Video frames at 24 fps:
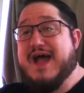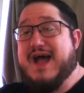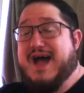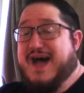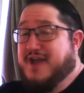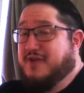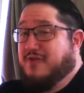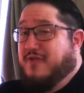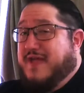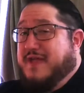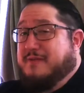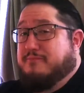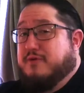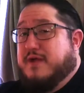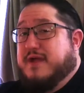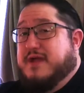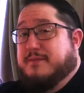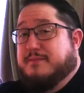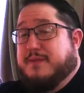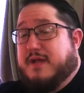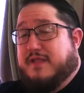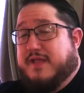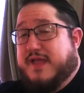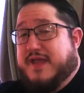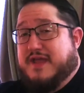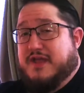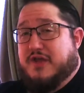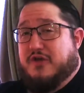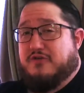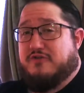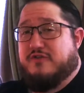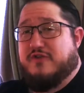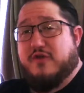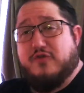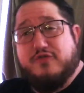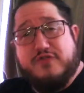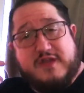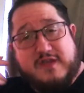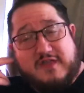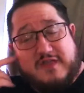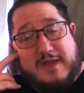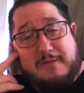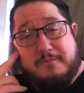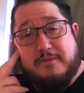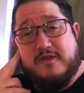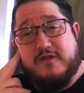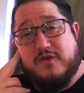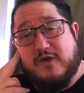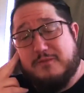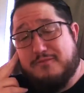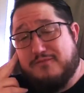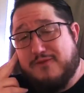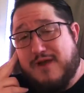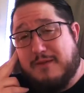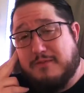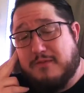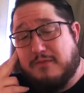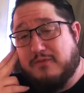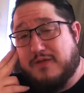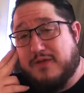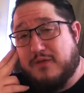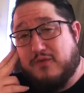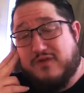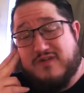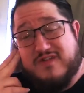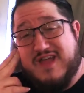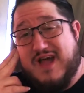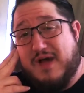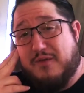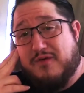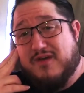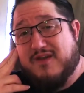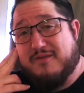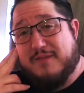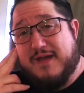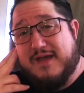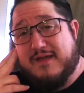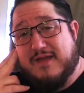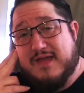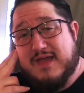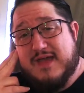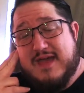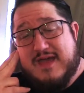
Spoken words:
I don't like breaking my Lego, so this episode probably was not one of my